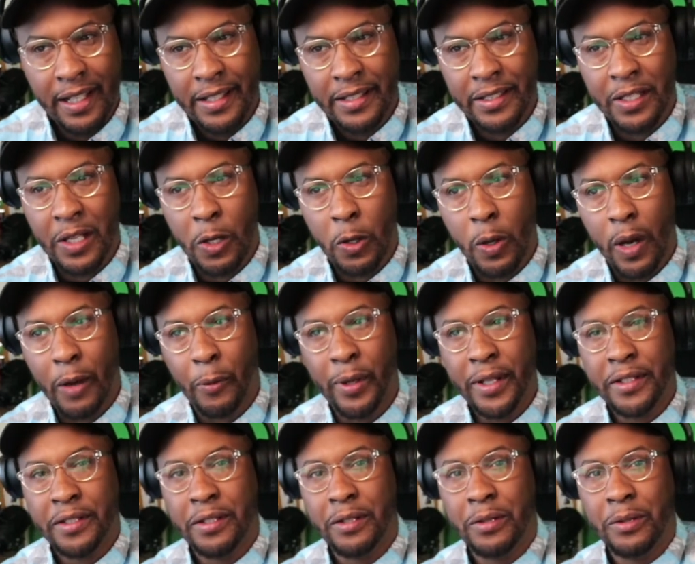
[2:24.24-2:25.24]
So I
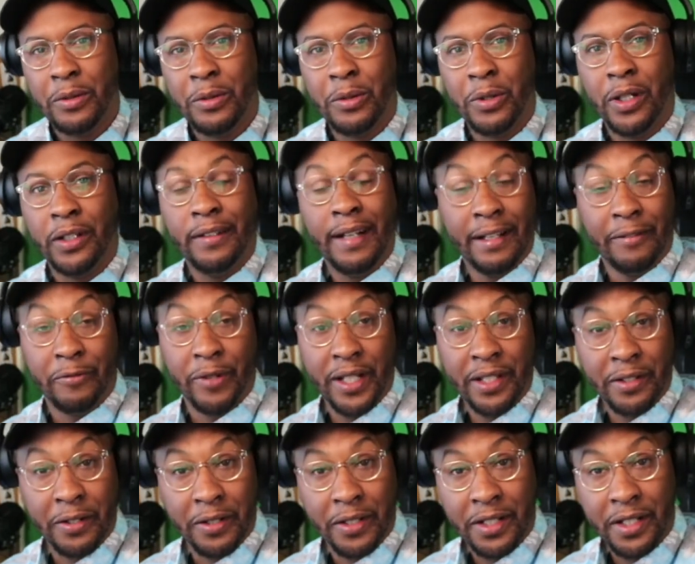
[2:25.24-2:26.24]
went to a lot of
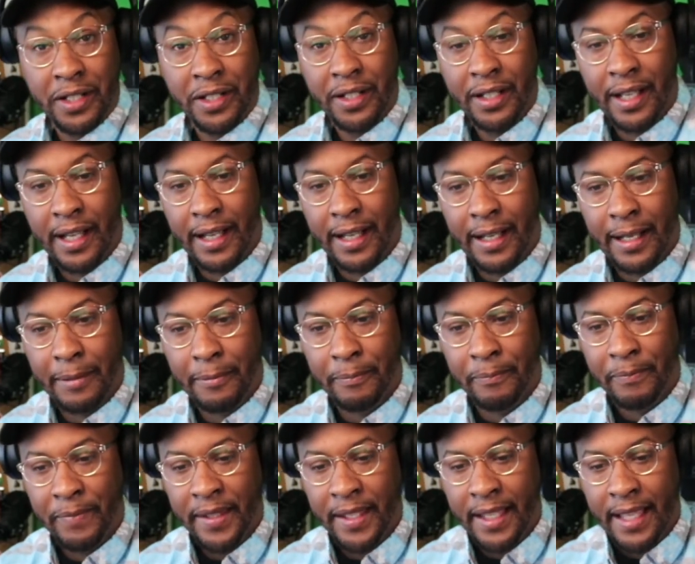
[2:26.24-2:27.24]
research.
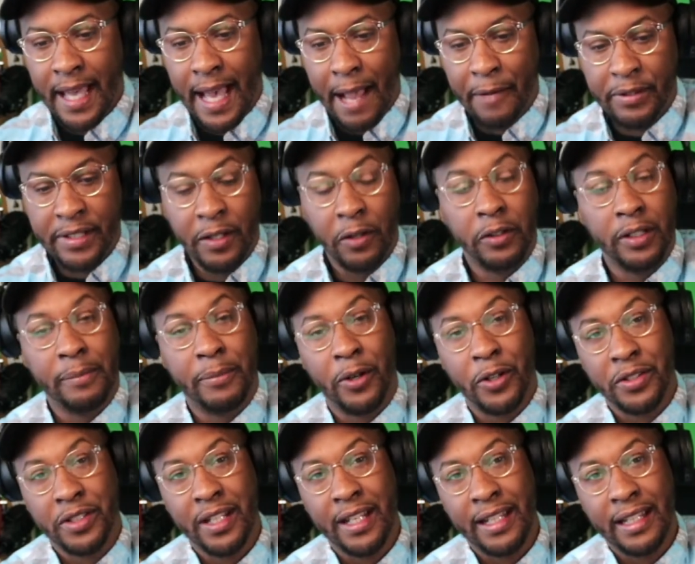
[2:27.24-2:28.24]
I was the only
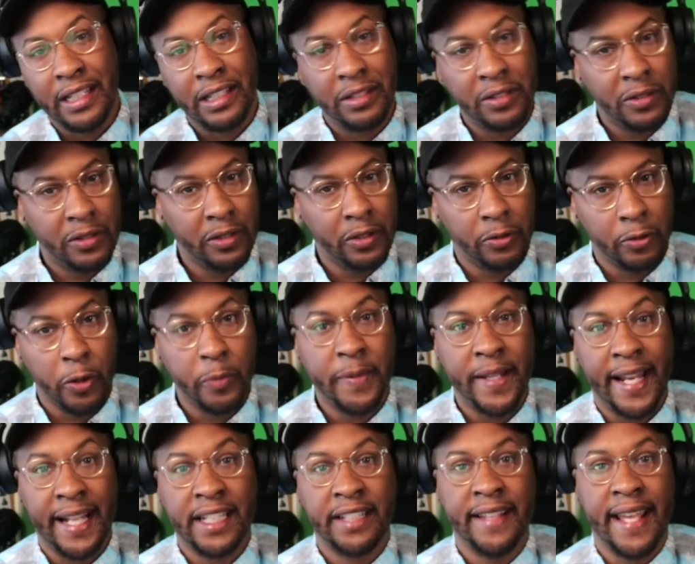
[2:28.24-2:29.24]
person in this group
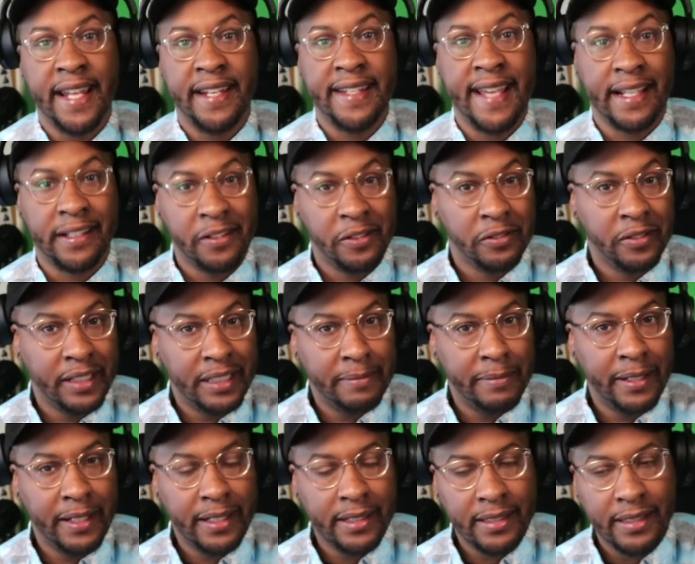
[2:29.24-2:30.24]
that actually had technical
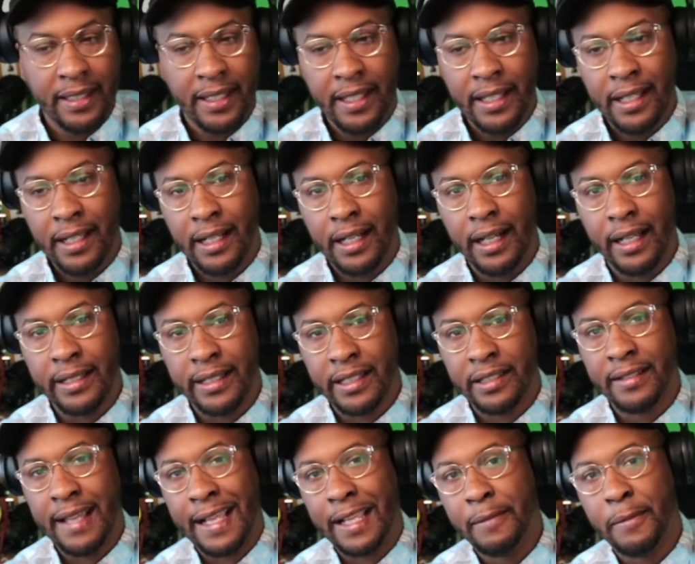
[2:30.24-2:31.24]
experience. The
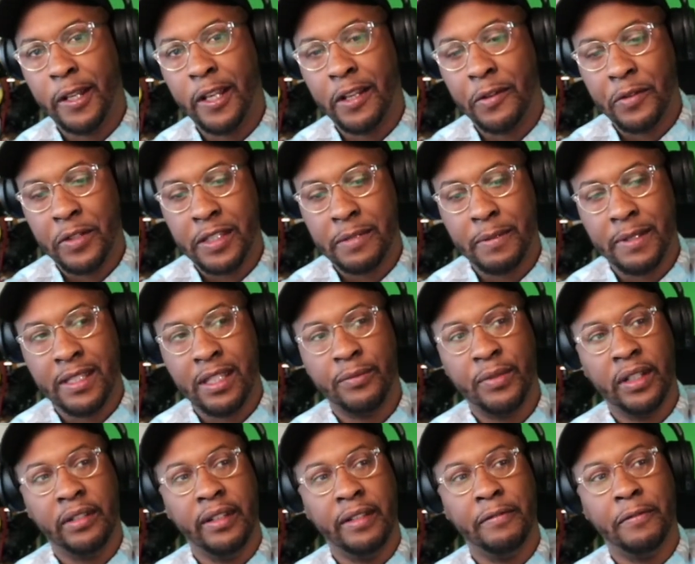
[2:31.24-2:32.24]
Slack community was
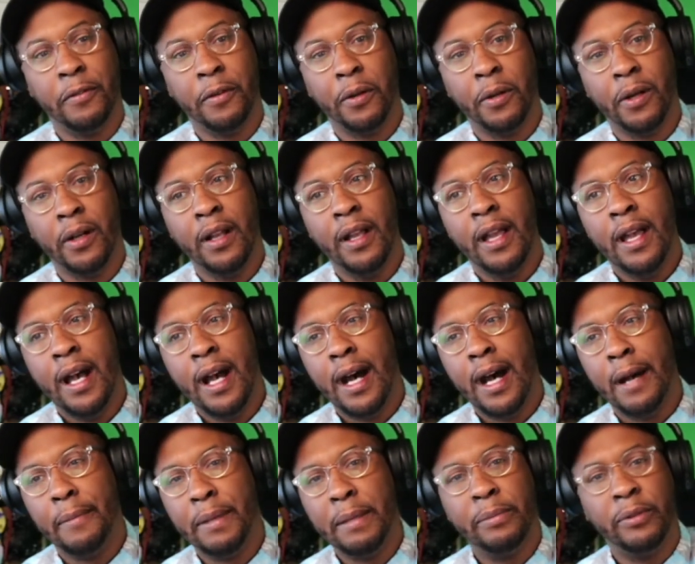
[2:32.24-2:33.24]
specifically for
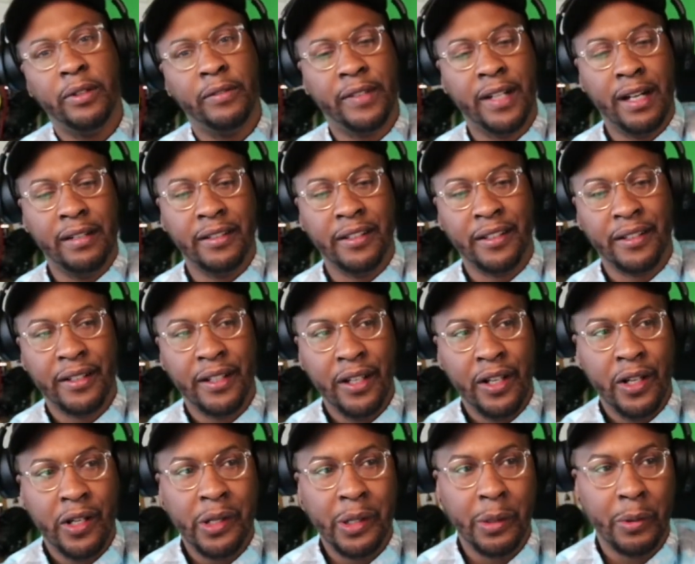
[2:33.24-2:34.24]
people of color
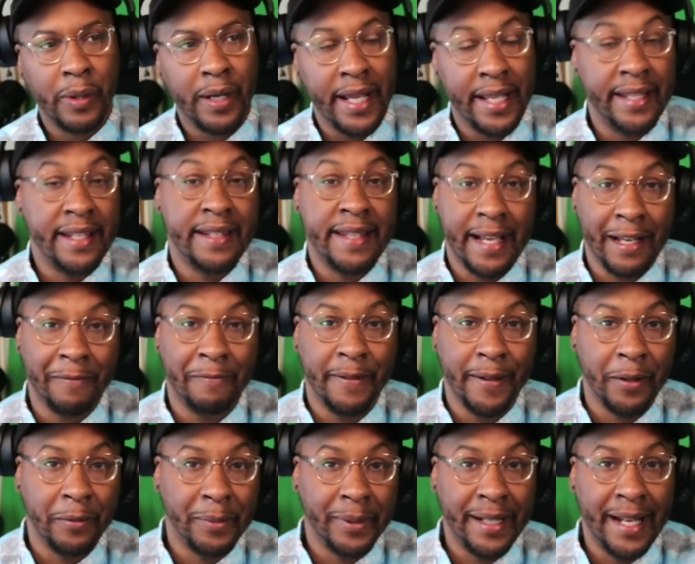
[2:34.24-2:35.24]
who were in the tech
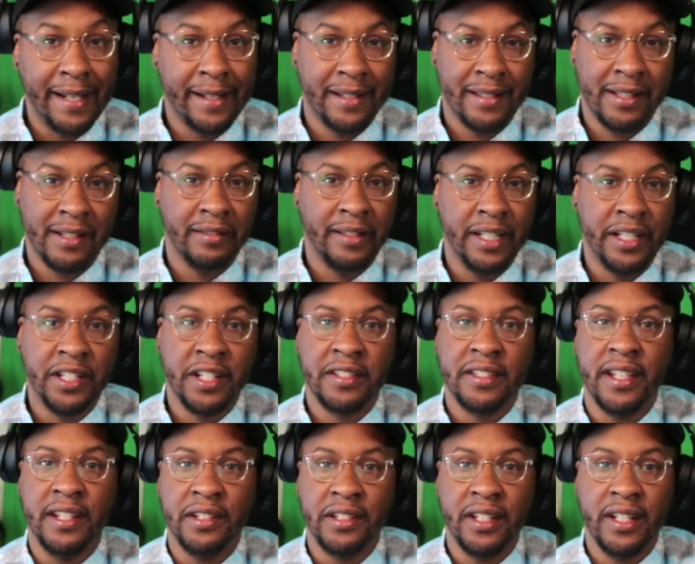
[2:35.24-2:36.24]
field, but not necessarily
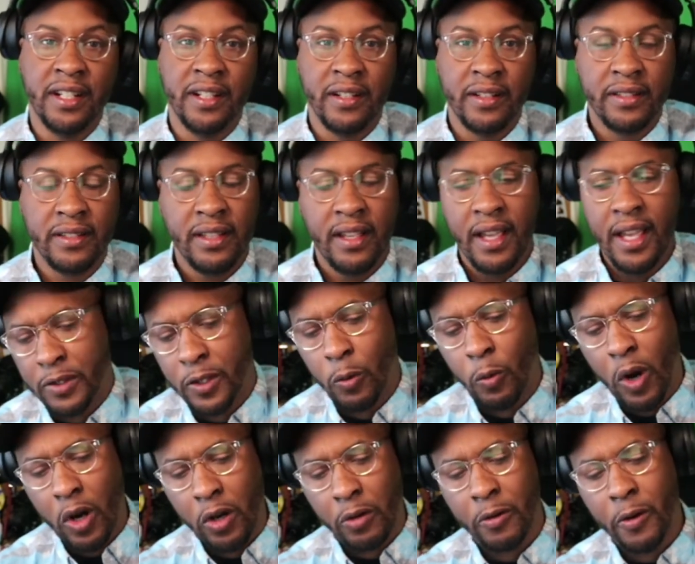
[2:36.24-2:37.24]
just engineers. So
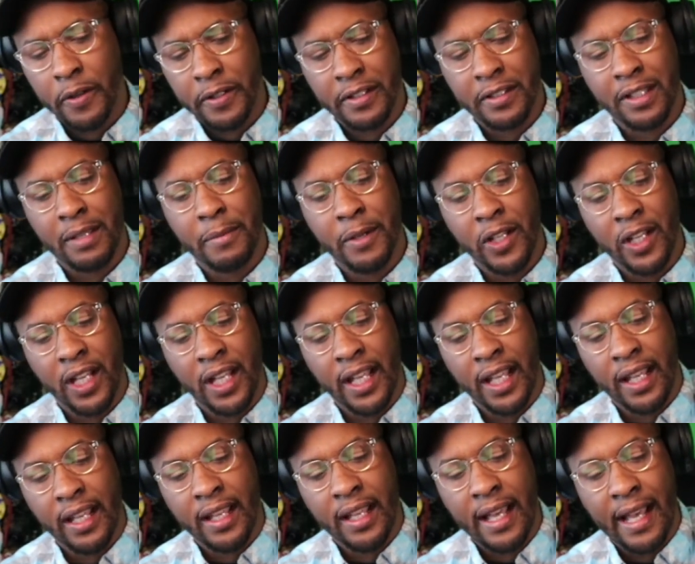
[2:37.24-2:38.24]
while growing this
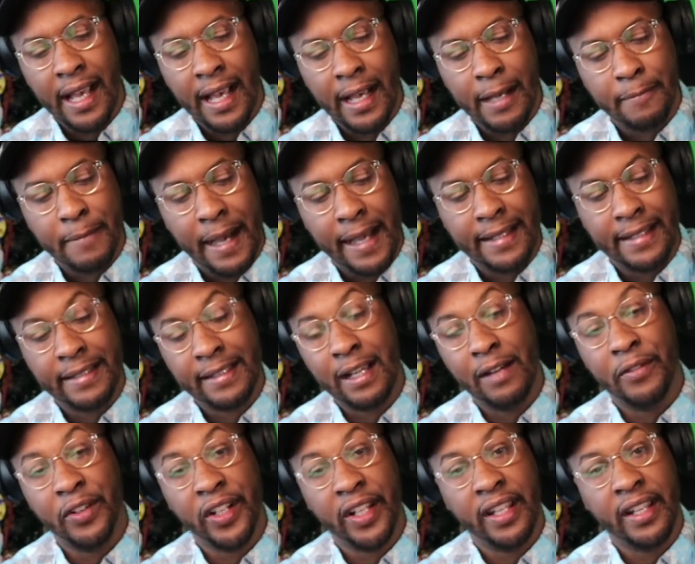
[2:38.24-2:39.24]
community, I
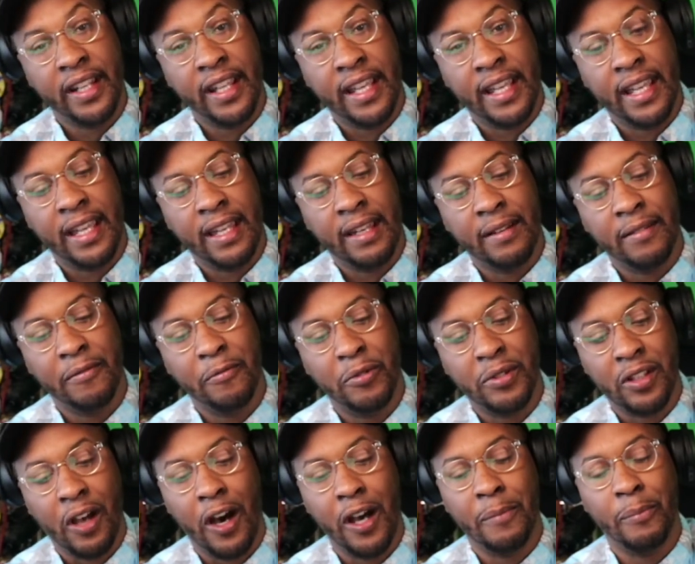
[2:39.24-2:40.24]
discovered it and
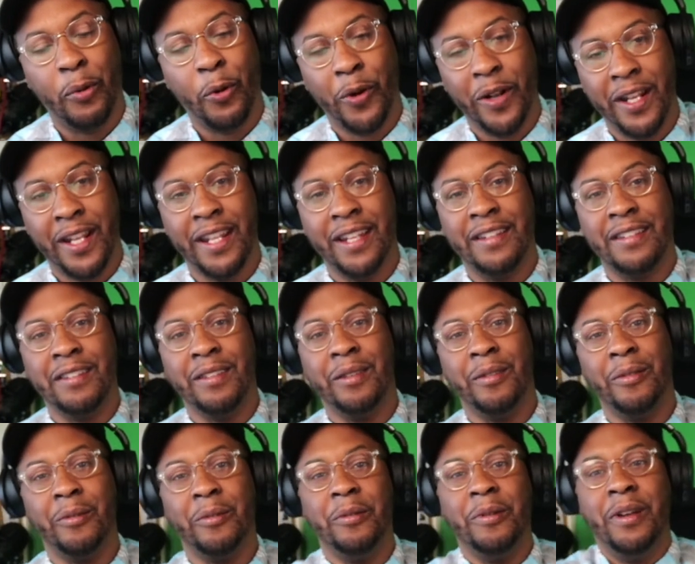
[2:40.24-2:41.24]
was onboarded
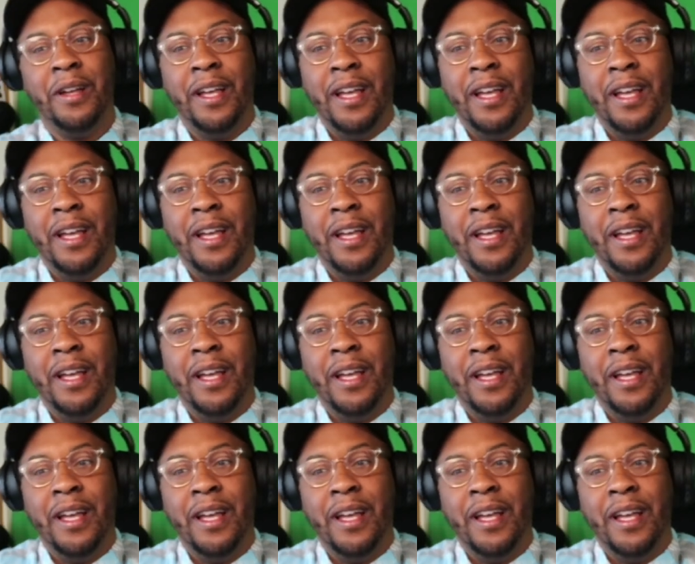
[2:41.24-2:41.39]
into